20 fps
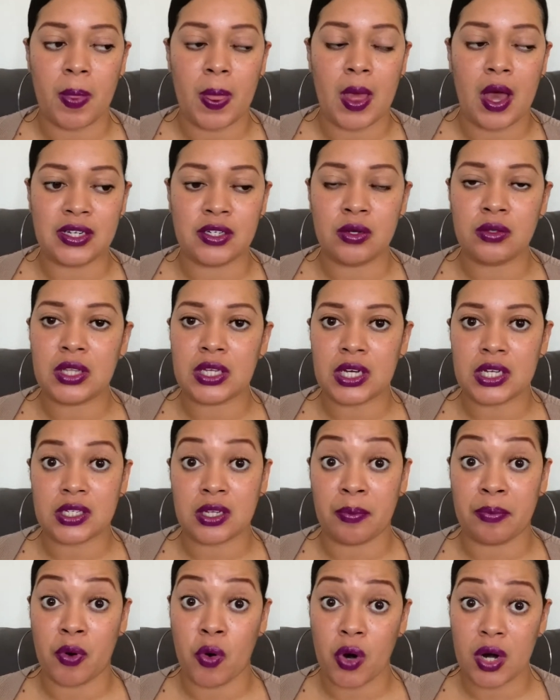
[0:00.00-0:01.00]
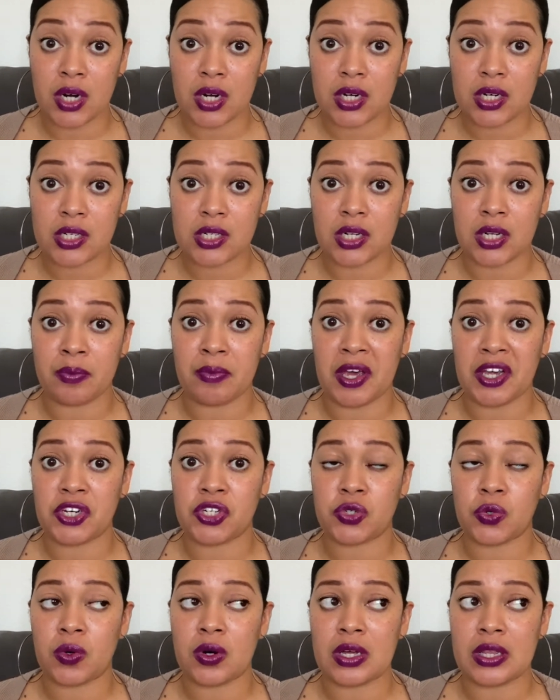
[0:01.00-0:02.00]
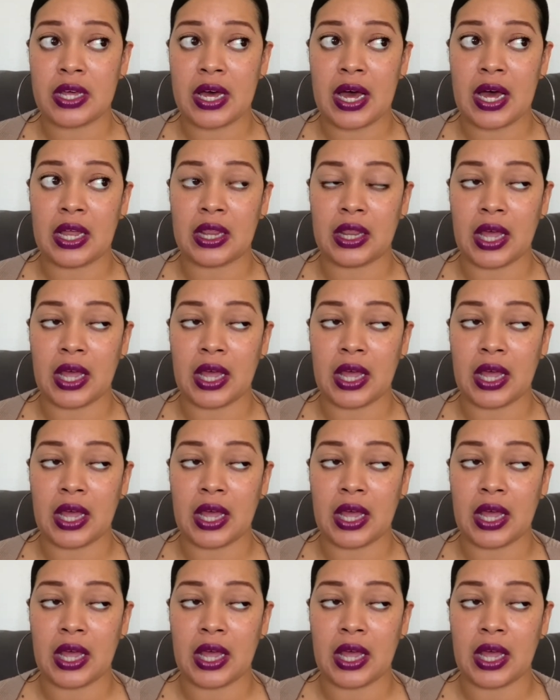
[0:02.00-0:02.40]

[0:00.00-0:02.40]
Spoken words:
I do think it's important to make sure that,